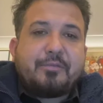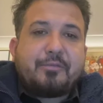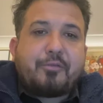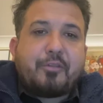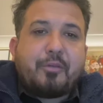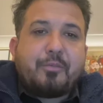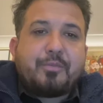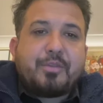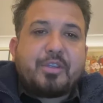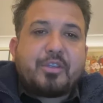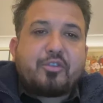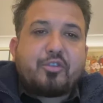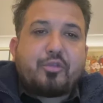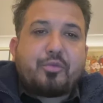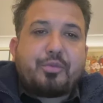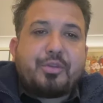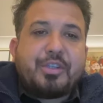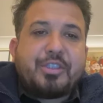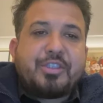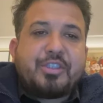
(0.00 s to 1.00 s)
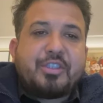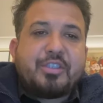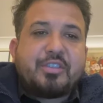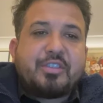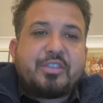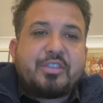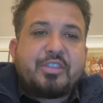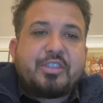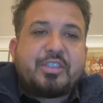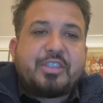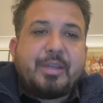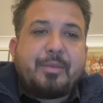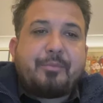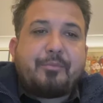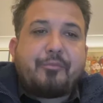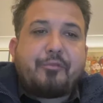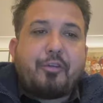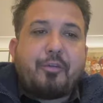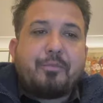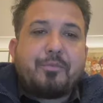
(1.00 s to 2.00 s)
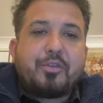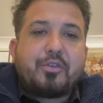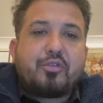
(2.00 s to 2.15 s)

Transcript: from the corporation stem from